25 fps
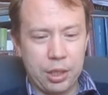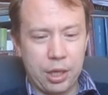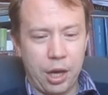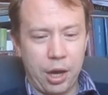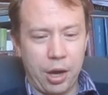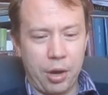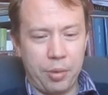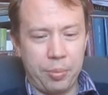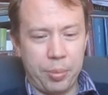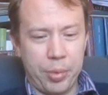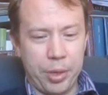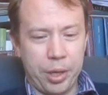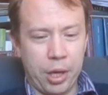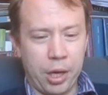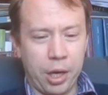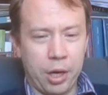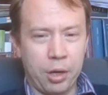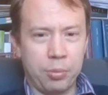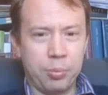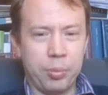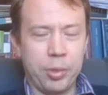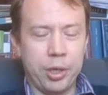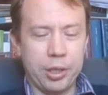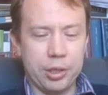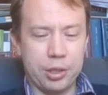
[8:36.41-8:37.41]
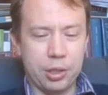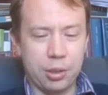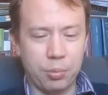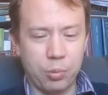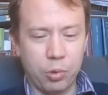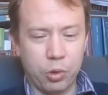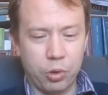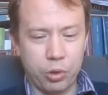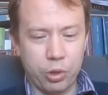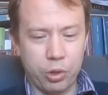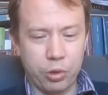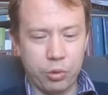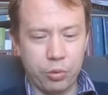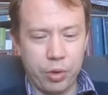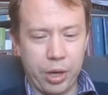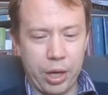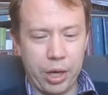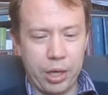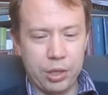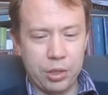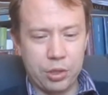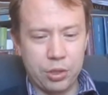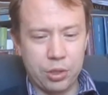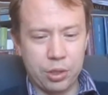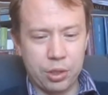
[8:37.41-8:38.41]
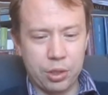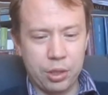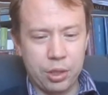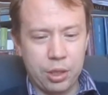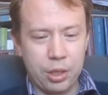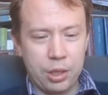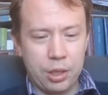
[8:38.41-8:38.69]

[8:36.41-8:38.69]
albeit a more Eurasian